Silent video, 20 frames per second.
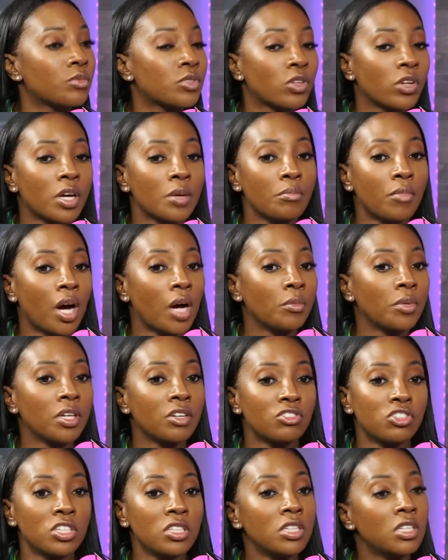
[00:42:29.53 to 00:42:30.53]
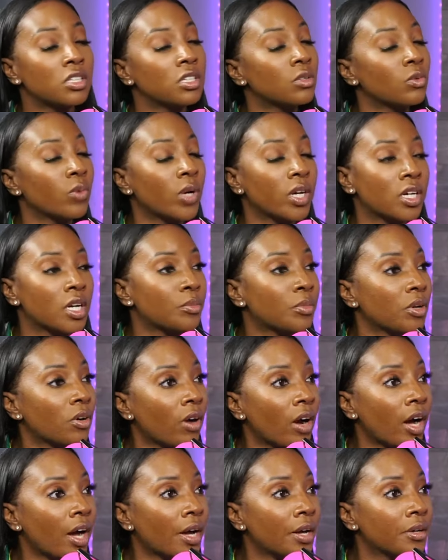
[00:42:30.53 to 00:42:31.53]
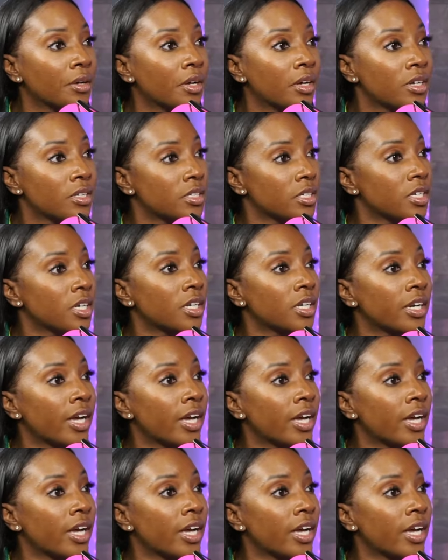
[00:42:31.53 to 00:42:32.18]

So like mommy, if she needed to wake up and cry to get it